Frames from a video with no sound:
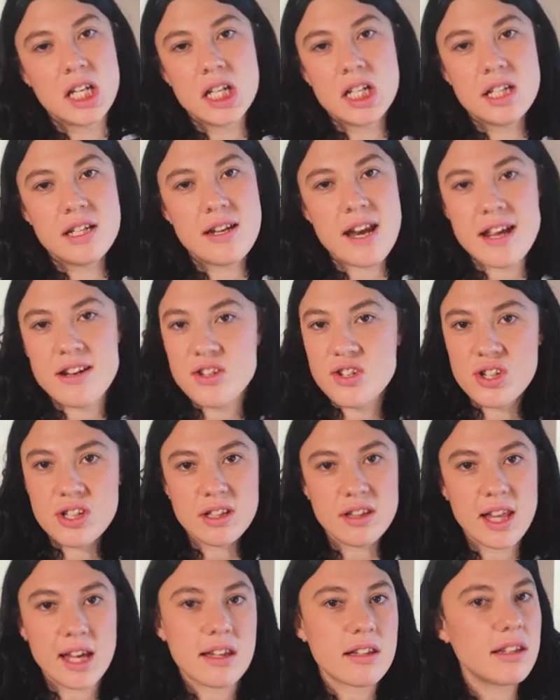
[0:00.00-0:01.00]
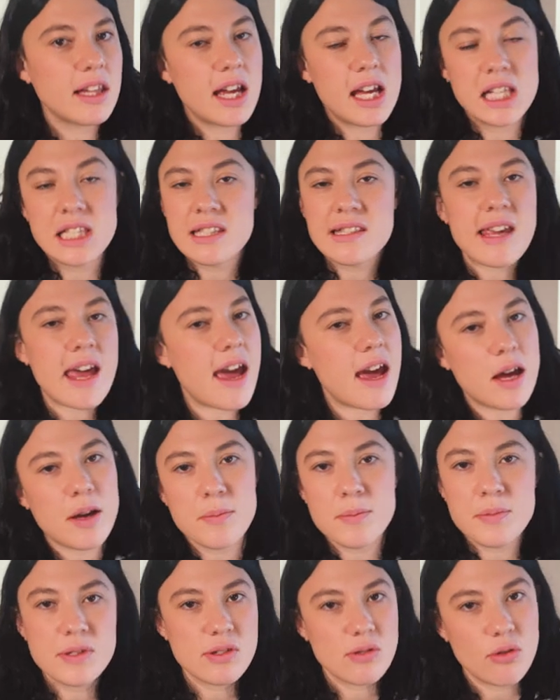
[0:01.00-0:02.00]
nature, like
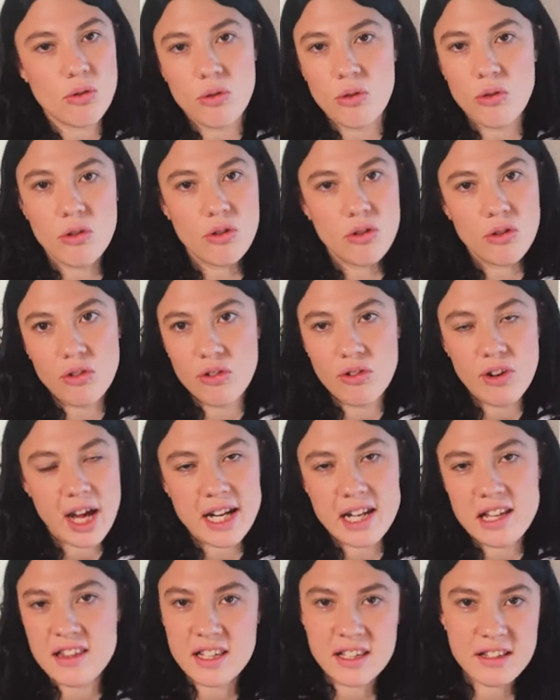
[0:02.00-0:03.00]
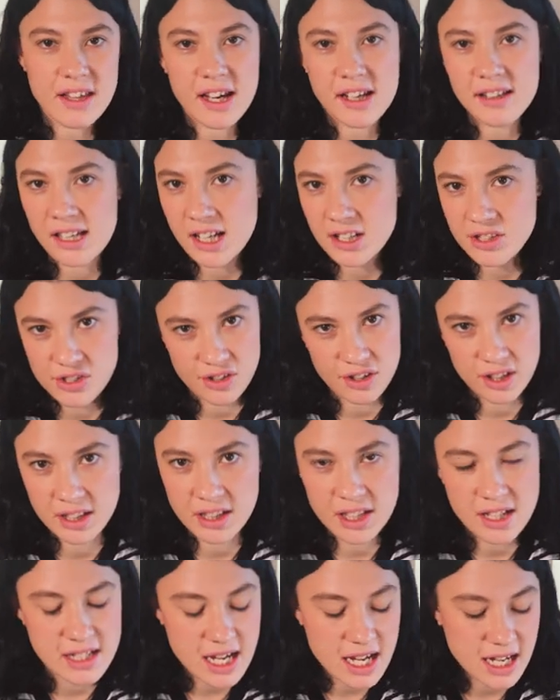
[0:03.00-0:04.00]
landscapes or anything like that during
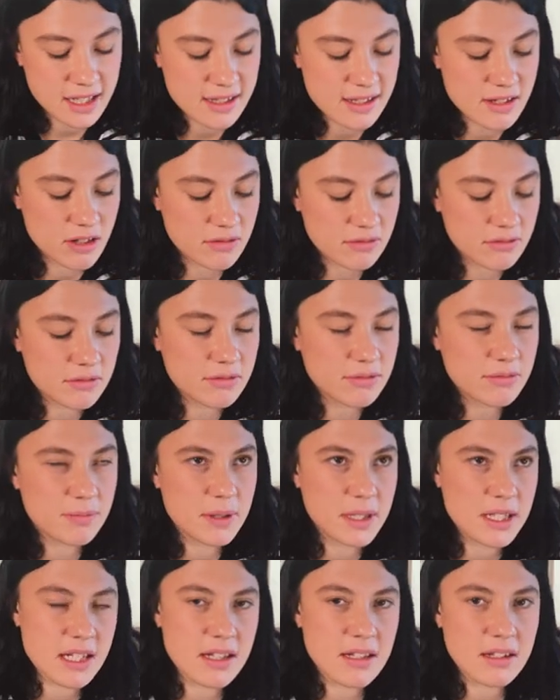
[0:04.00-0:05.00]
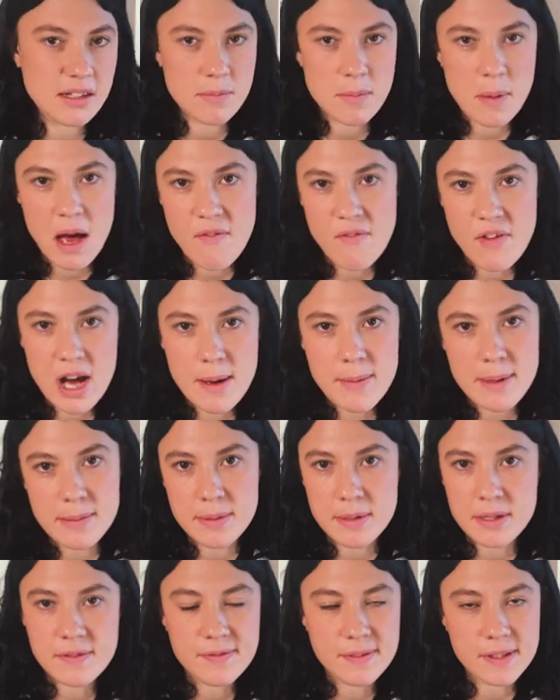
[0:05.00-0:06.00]
the day. It's not particularly my vibe. I
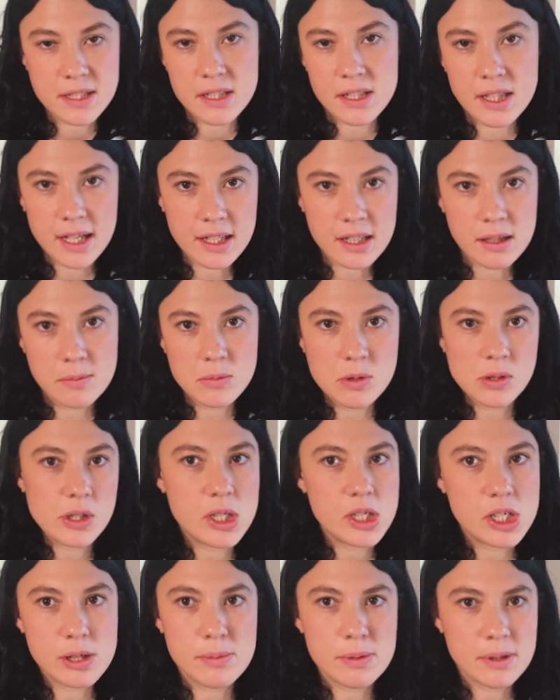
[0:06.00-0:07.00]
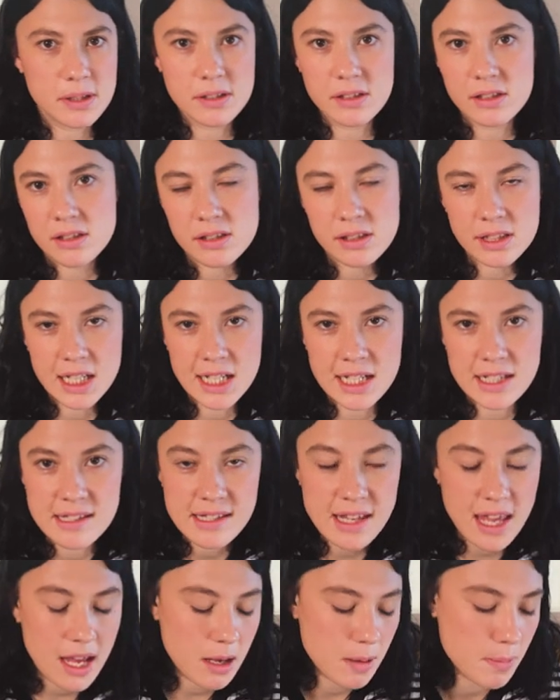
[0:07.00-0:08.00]
prefer like a more urban
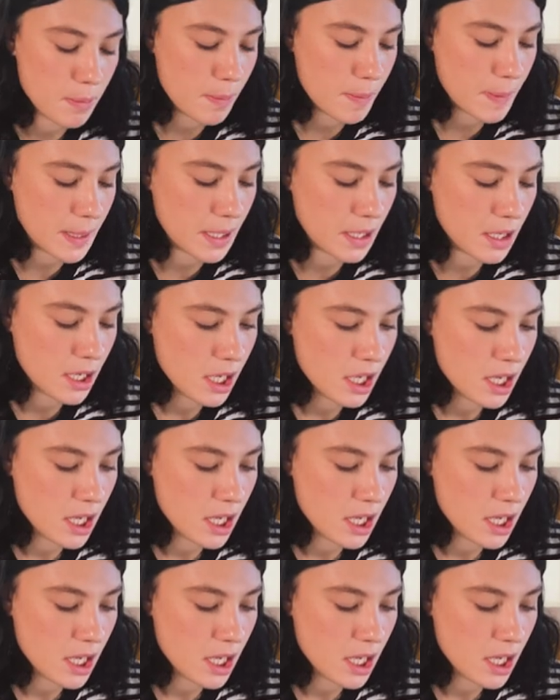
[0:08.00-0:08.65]
landscape, but